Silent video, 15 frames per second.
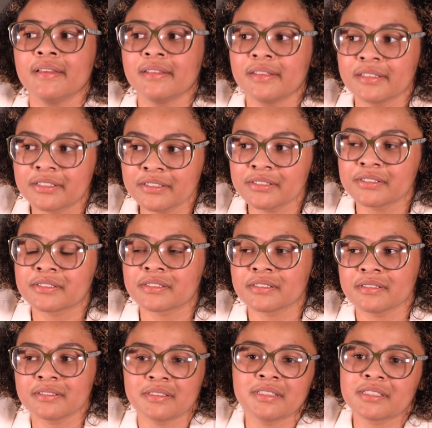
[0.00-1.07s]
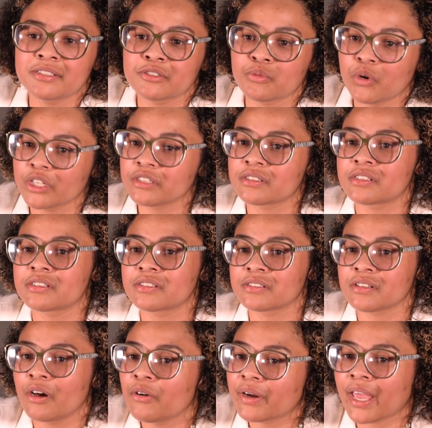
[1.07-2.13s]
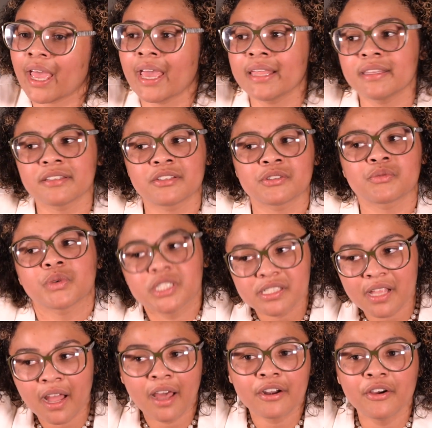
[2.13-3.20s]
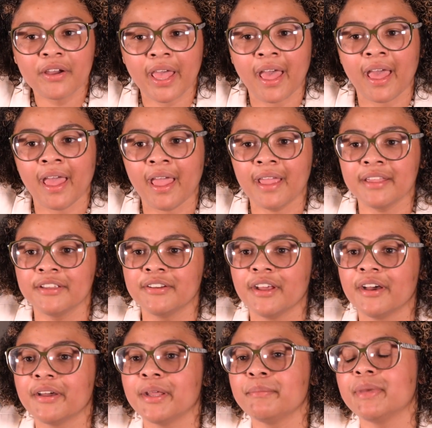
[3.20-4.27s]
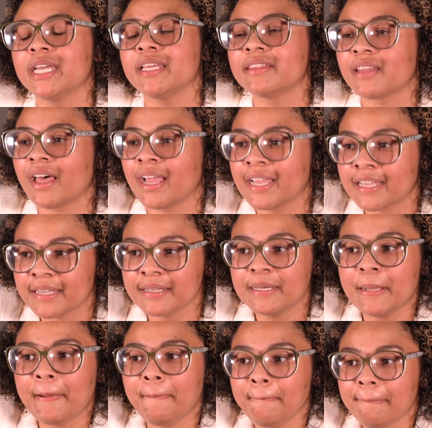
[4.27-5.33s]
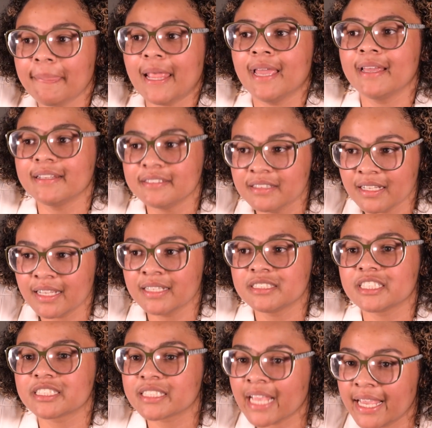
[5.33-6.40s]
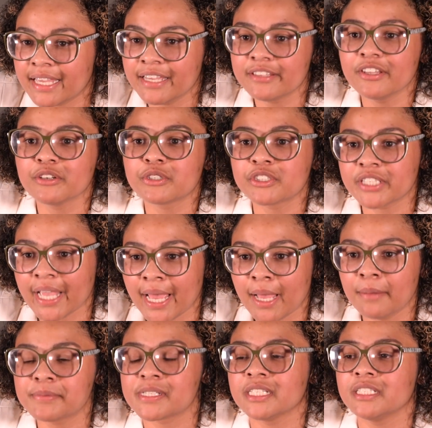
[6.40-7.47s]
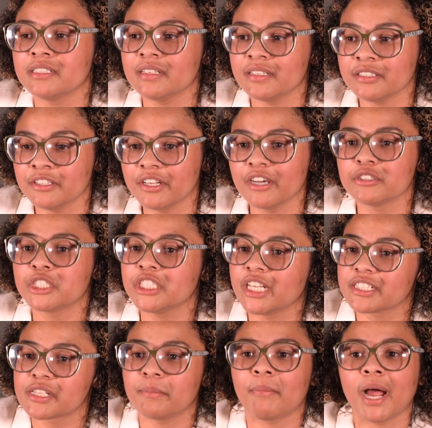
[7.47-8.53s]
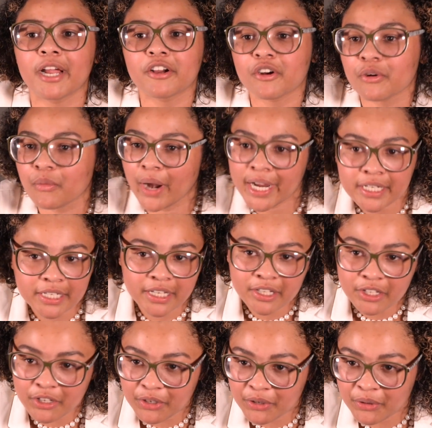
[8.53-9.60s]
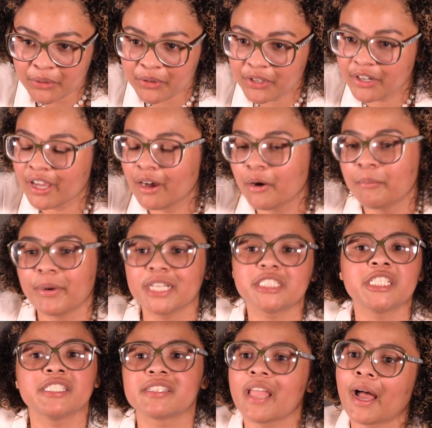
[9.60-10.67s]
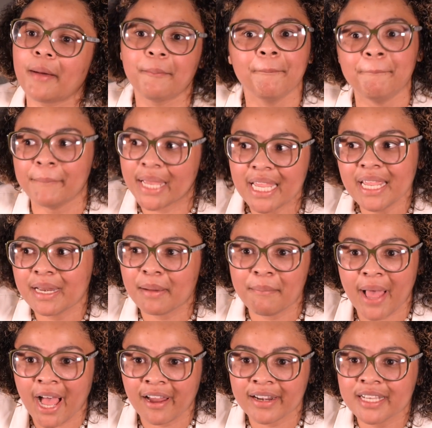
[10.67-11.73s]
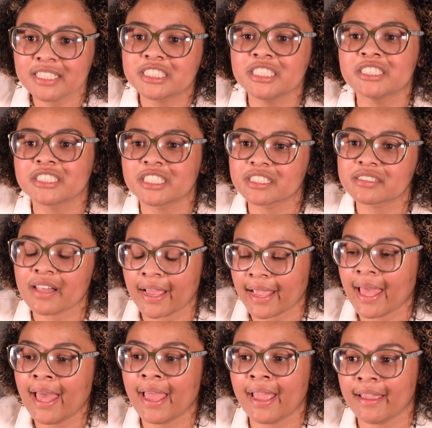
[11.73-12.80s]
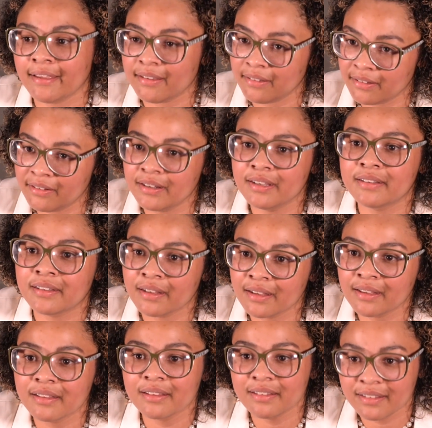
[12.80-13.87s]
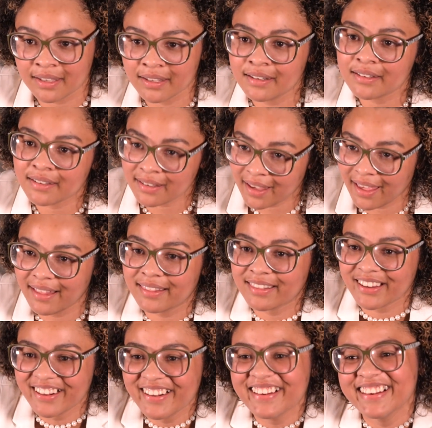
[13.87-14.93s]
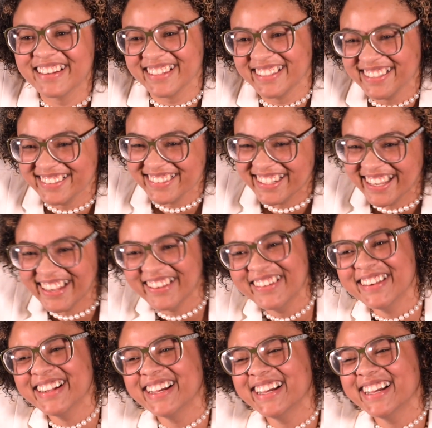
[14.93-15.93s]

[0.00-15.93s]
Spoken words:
this is what's okay, this is what's not okay, you know what I mean, like, and just taking those steps. And you know, she doesn't mind correcting you, you know, but she's not mean about it. She's just like, hey, you need to get it together. You know.